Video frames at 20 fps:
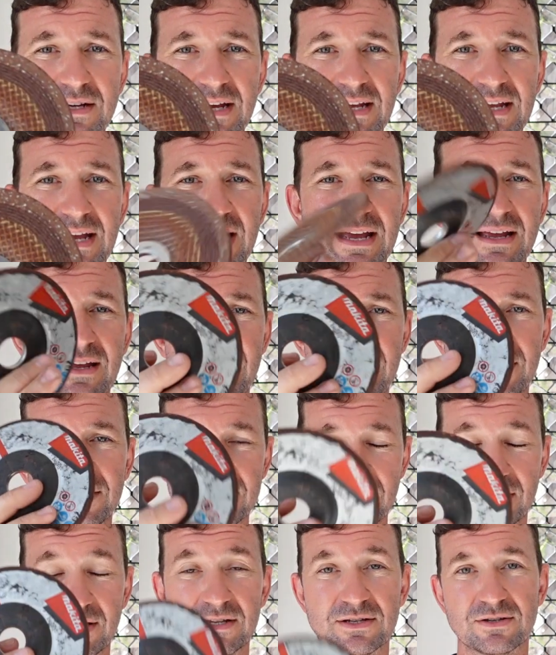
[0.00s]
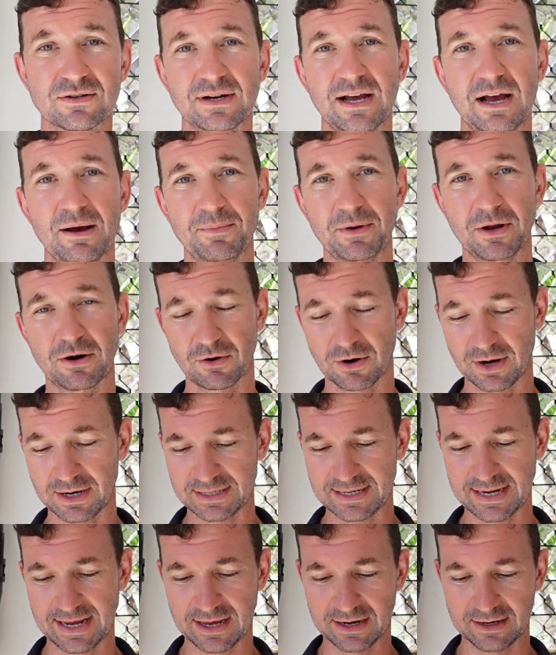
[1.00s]
Okay, so this will help you grind
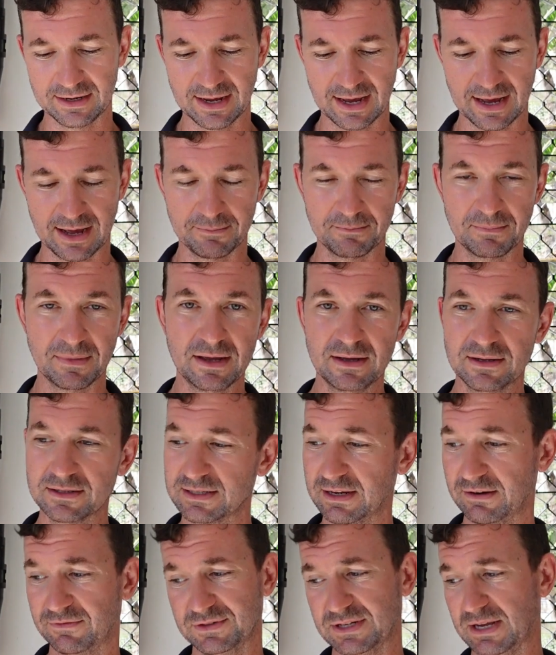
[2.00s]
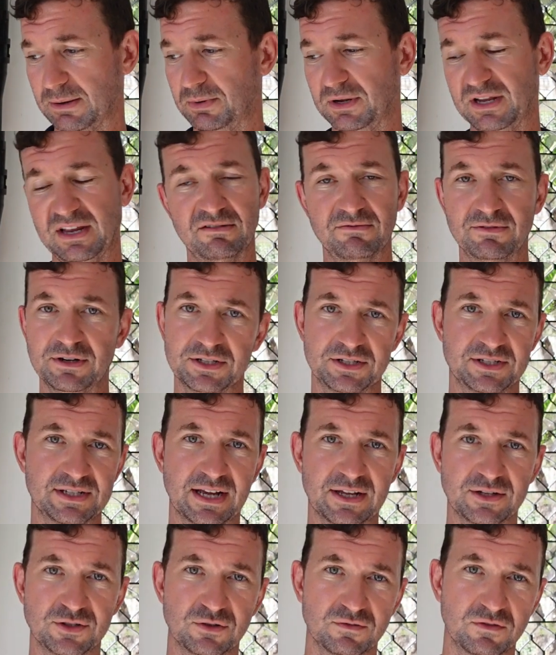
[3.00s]
down. So for example, you're getting rid of
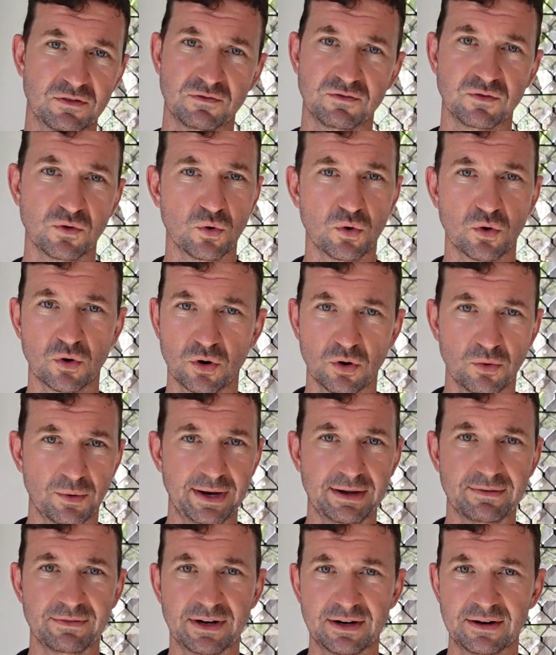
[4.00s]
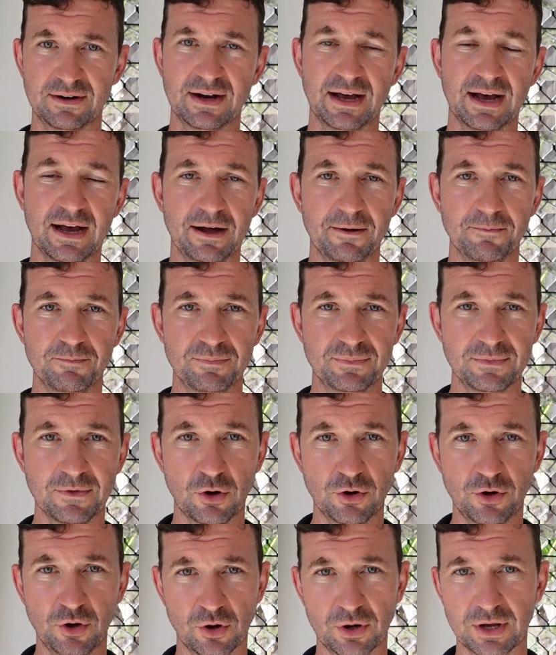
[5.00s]
studs off a floor or whatever, or
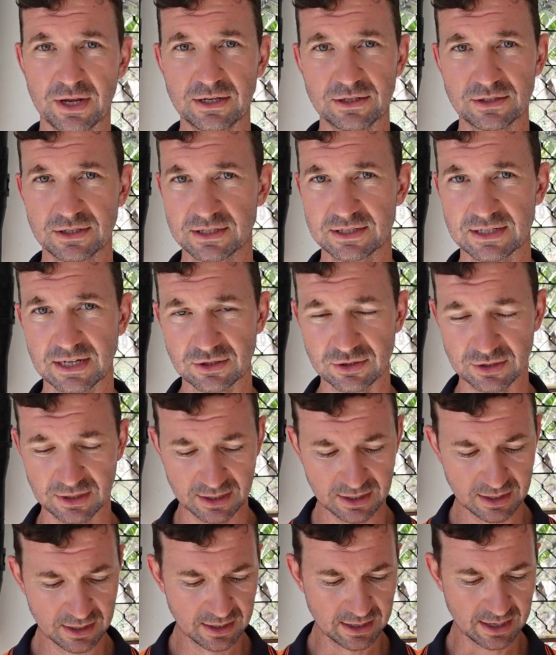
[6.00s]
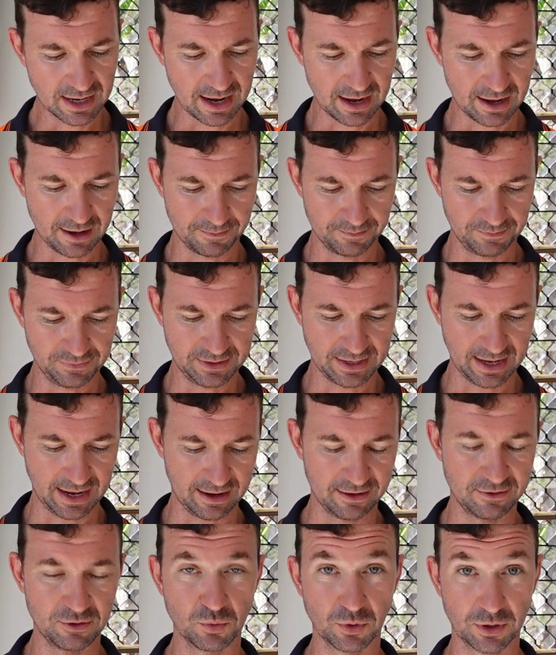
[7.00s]
knock-ins, etc. Yeah,
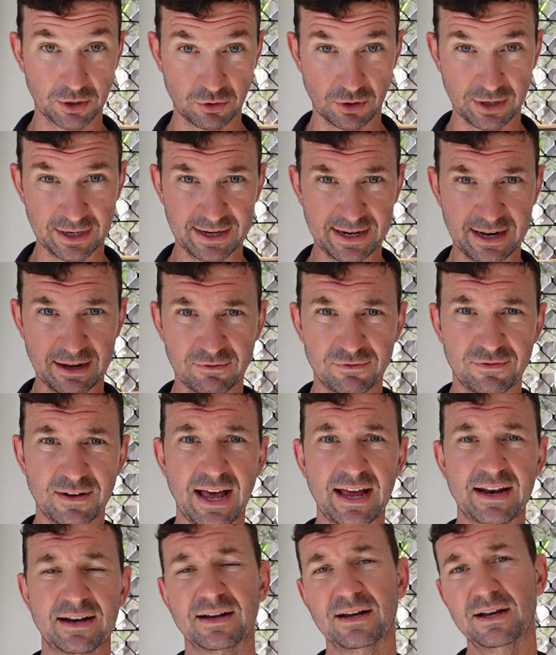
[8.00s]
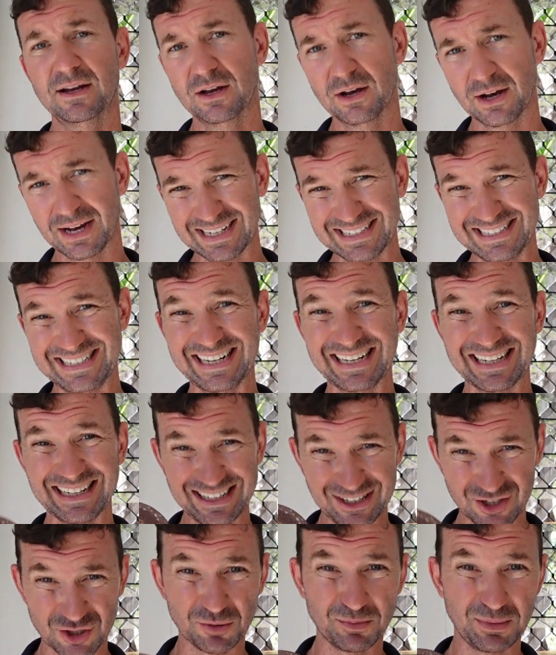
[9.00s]
and you want to grind it down flat. Ideally, you
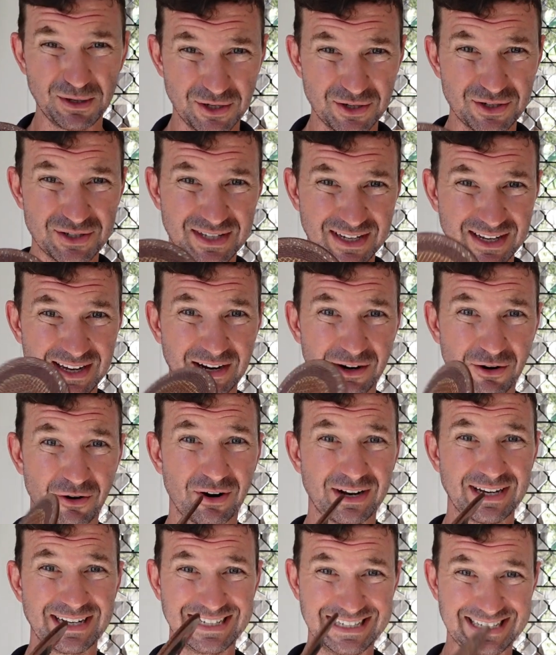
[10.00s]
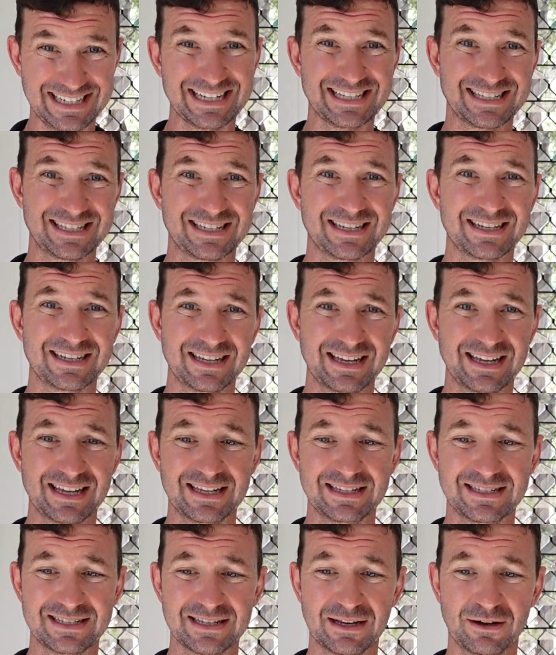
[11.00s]
should be using a grinding disc
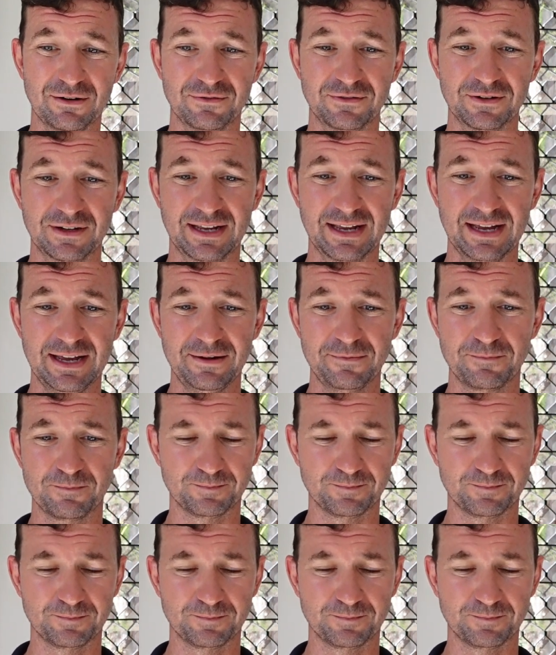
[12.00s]
itself. Okay.